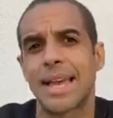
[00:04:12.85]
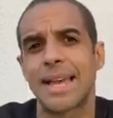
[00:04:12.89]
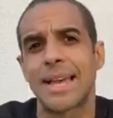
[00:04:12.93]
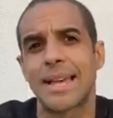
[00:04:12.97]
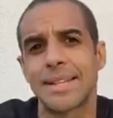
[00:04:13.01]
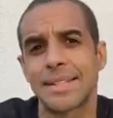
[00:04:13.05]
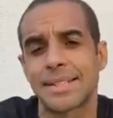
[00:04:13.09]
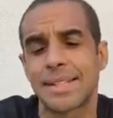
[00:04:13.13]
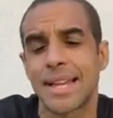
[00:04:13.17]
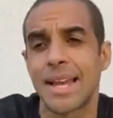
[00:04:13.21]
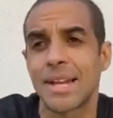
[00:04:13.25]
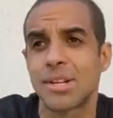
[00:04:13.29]

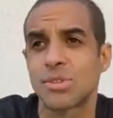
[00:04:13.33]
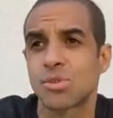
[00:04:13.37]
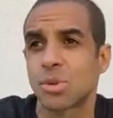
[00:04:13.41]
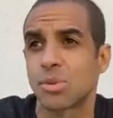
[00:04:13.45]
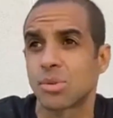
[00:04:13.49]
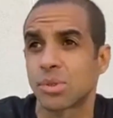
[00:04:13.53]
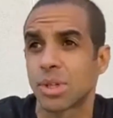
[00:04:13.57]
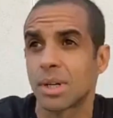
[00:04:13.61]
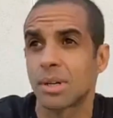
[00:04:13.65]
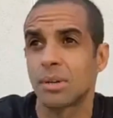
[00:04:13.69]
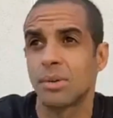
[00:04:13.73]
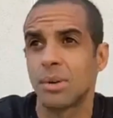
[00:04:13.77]
It's Andrew.
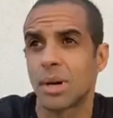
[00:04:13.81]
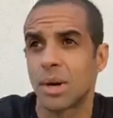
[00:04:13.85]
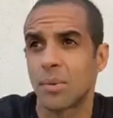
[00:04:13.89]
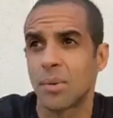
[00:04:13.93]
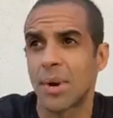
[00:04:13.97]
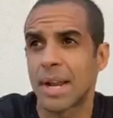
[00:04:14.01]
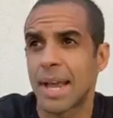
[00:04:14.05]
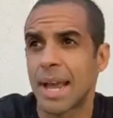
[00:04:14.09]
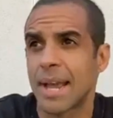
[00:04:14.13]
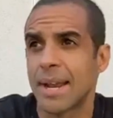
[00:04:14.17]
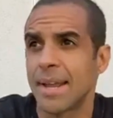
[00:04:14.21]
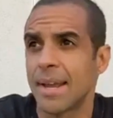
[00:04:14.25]
So I
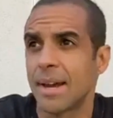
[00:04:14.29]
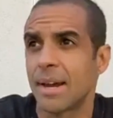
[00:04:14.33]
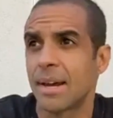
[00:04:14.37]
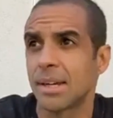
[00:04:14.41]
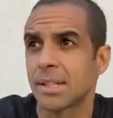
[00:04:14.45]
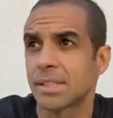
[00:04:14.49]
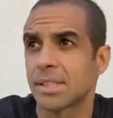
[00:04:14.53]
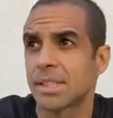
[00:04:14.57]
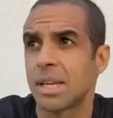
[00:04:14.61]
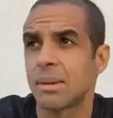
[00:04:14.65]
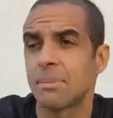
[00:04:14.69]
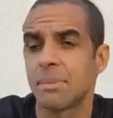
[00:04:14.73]
went out there,
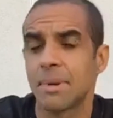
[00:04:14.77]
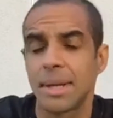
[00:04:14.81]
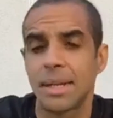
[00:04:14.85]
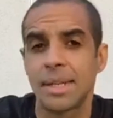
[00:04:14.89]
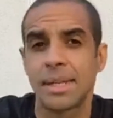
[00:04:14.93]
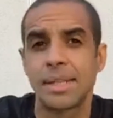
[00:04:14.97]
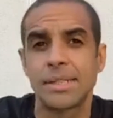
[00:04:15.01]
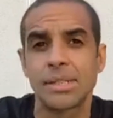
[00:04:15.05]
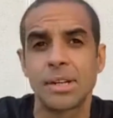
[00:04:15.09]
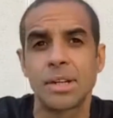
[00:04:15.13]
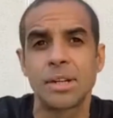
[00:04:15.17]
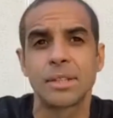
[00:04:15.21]
asked him, and
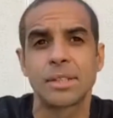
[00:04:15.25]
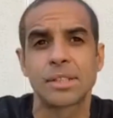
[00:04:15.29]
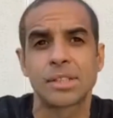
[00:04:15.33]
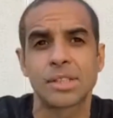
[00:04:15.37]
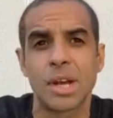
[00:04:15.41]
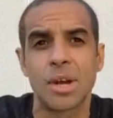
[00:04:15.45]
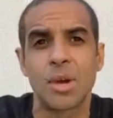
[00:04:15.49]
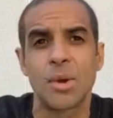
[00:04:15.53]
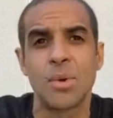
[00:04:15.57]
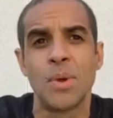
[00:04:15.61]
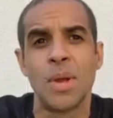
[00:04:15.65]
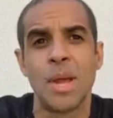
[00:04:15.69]
he's on.
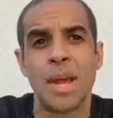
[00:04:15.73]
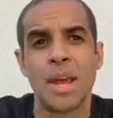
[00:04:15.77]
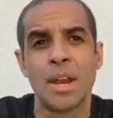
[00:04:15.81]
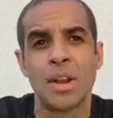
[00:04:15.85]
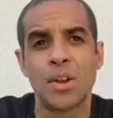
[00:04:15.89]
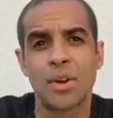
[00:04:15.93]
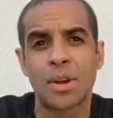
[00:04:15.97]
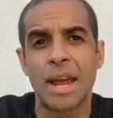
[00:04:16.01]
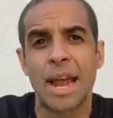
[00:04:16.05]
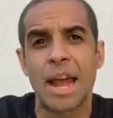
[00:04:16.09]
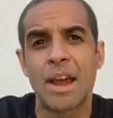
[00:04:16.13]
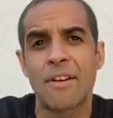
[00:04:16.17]
So
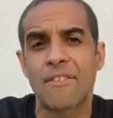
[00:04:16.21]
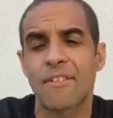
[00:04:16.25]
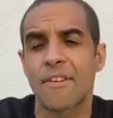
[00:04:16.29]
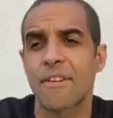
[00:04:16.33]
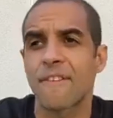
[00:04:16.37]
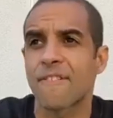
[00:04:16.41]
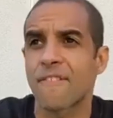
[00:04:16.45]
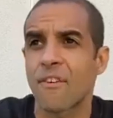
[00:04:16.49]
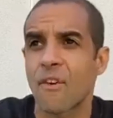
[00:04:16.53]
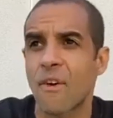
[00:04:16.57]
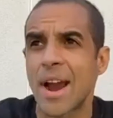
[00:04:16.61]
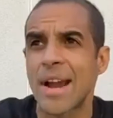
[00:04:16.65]
look out for it
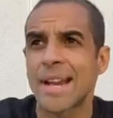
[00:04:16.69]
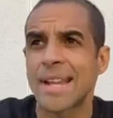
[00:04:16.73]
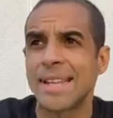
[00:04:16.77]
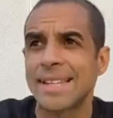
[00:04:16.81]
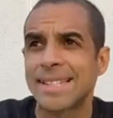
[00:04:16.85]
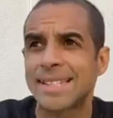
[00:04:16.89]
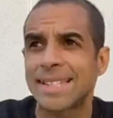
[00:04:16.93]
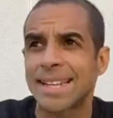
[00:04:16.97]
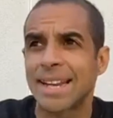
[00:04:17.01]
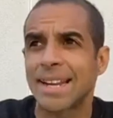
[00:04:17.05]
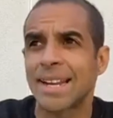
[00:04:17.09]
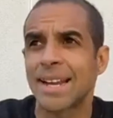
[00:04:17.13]
Friday,
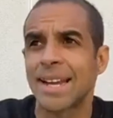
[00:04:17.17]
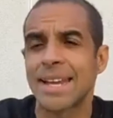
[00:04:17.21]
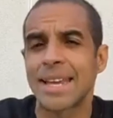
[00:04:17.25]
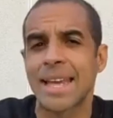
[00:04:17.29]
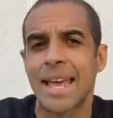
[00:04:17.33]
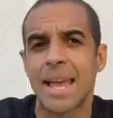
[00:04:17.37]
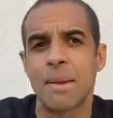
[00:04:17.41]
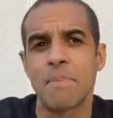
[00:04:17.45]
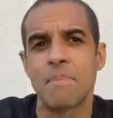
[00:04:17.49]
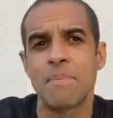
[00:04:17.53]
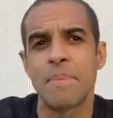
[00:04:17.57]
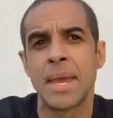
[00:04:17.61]
10
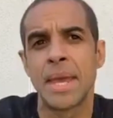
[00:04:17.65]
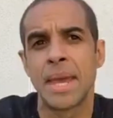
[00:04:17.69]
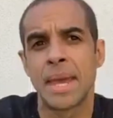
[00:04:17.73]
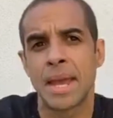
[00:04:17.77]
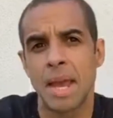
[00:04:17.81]
a.m.